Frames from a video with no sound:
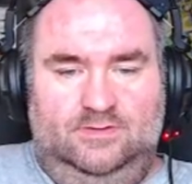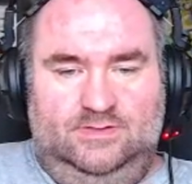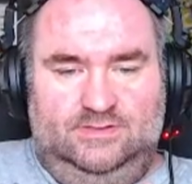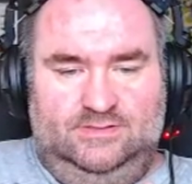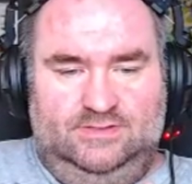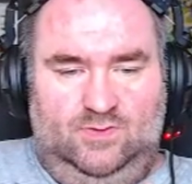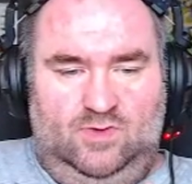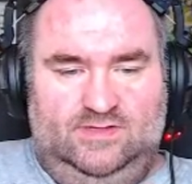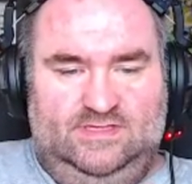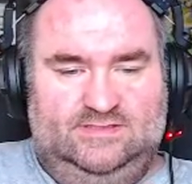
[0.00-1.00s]
this is the
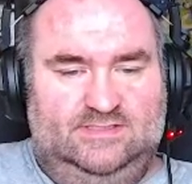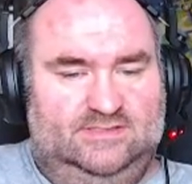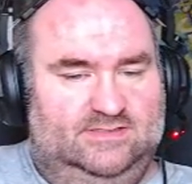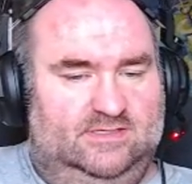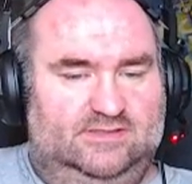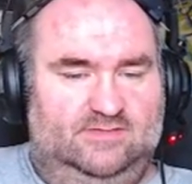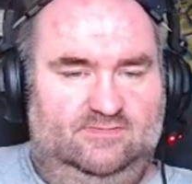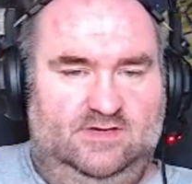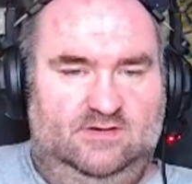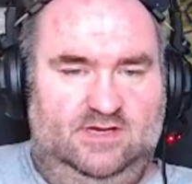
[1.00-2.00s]
one that sits there at the
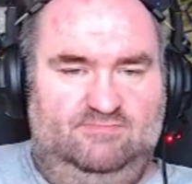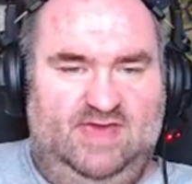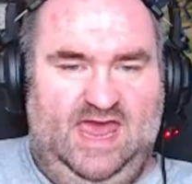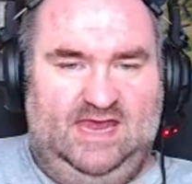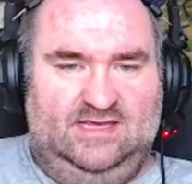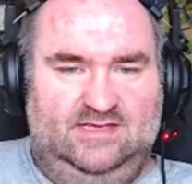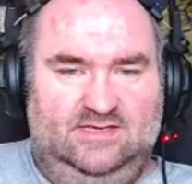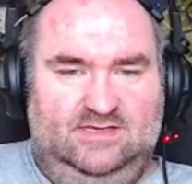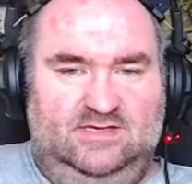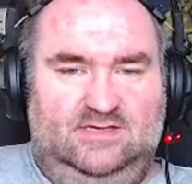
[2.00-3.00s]
very back.
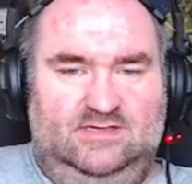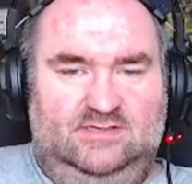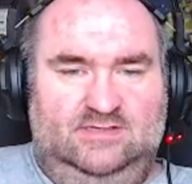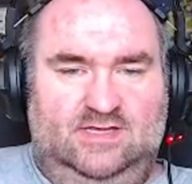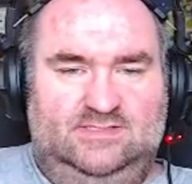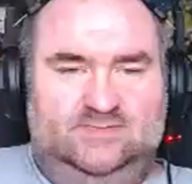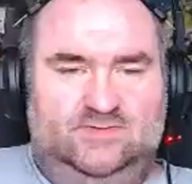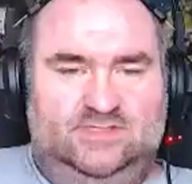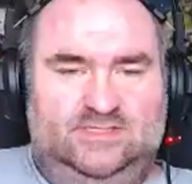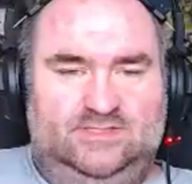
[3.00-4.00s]
Doesn't
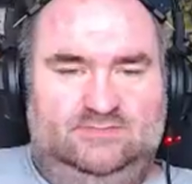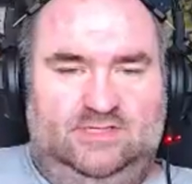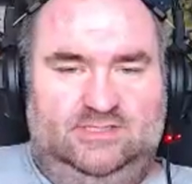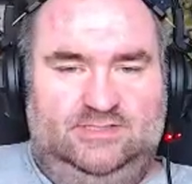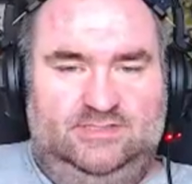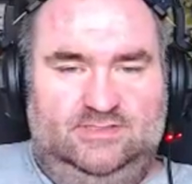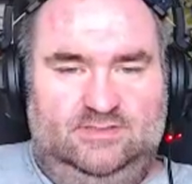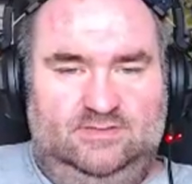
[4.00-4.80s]
really do much.